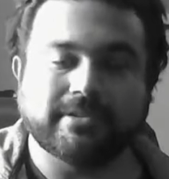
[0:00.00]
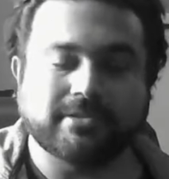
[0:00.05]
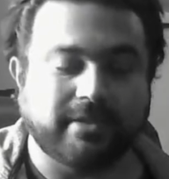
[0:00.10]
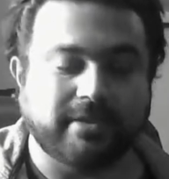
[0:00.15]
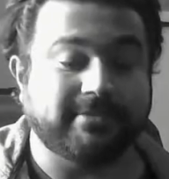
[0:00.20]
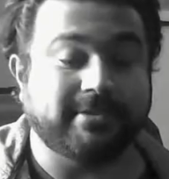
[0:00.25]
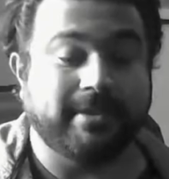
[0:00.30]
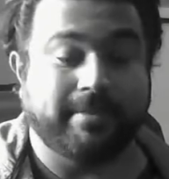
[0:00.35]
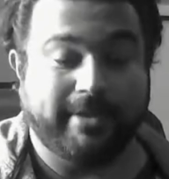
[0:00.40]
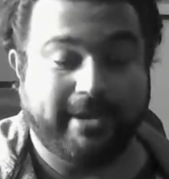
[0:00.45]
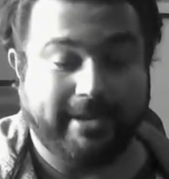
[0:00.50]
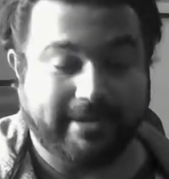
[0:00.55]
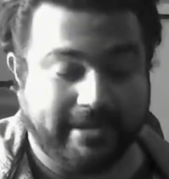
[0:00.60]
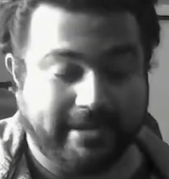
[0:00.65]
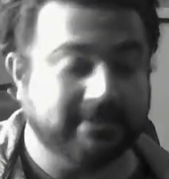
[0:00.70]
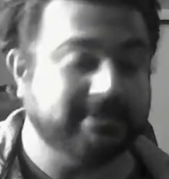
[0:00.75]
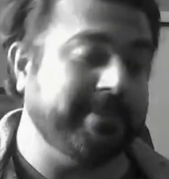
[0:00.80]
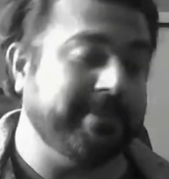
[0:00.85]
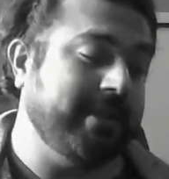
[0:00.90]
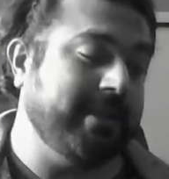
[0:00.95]
So if somebody
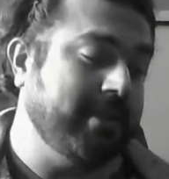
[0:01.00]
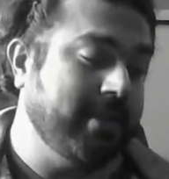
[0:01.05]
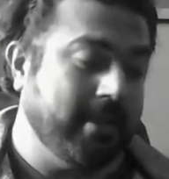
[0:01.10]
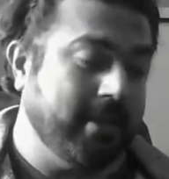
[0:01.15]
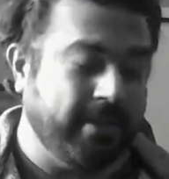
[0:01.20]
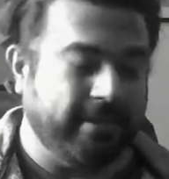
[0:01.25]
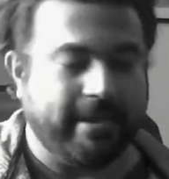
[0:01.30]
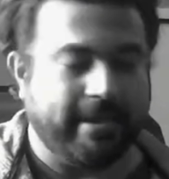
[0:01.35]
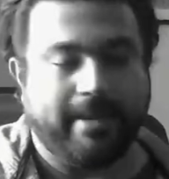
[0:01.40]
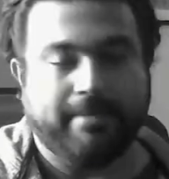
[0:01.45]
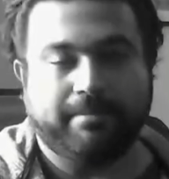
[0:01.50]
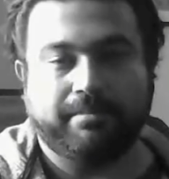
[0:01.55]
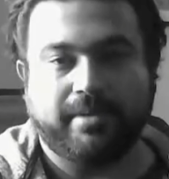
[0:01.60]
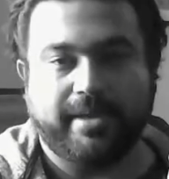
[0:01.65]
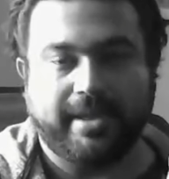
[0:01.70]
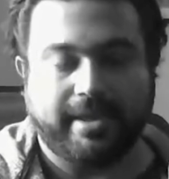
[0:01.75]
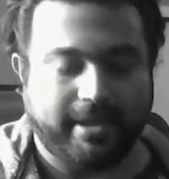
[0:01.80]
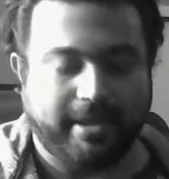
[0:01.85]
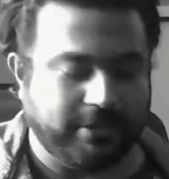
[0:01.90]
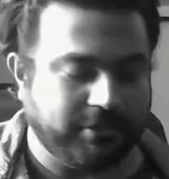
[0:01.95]
tells me, okay,
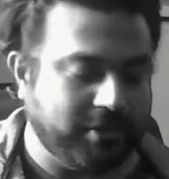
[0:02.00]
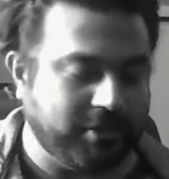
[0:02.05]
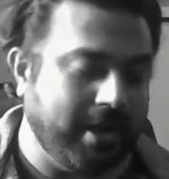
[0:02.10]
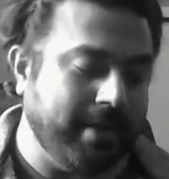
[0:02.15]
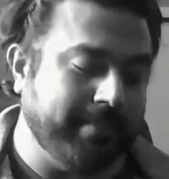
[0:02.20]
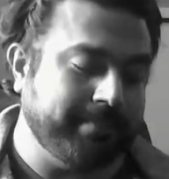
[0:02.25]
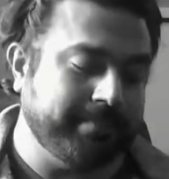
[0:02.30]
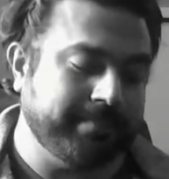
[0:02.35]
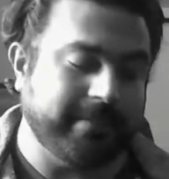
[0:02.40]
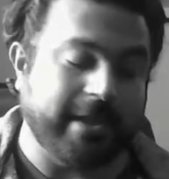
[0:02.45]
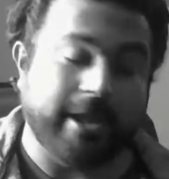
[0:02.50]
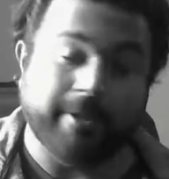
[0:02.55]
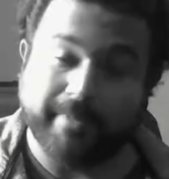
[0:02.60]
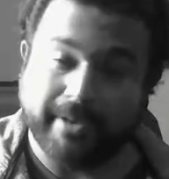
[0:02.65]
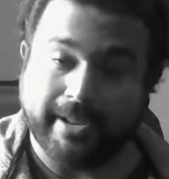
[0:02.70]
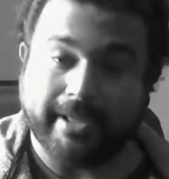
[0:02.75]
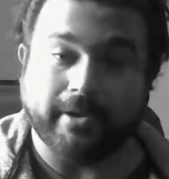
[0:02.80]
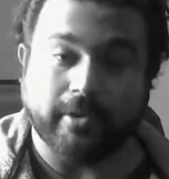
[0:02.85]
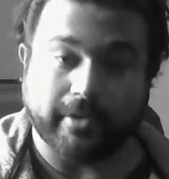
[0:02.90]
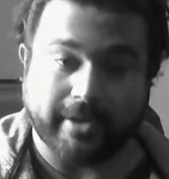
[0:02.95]
play an A sharp, I'll
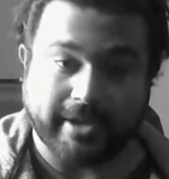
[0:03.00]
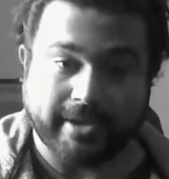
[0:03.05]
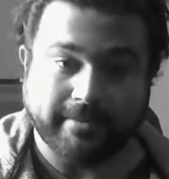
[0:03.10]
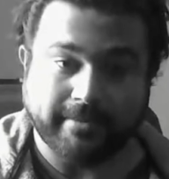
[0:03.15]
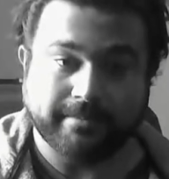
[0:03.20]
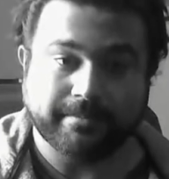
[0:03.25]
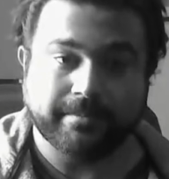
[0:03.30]
be like, okay.